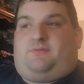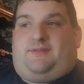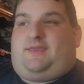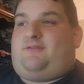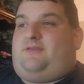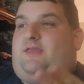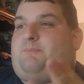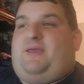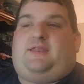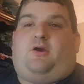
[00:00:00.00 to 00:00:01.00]
Nikki D,
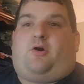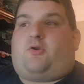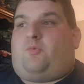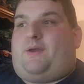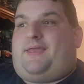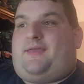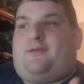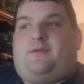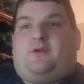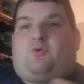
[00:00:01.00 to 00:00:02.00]
Penny Hardaway,
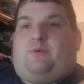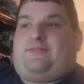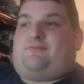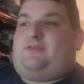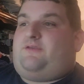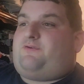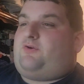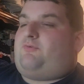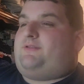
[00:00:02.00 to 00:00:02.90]
Queen Latifah,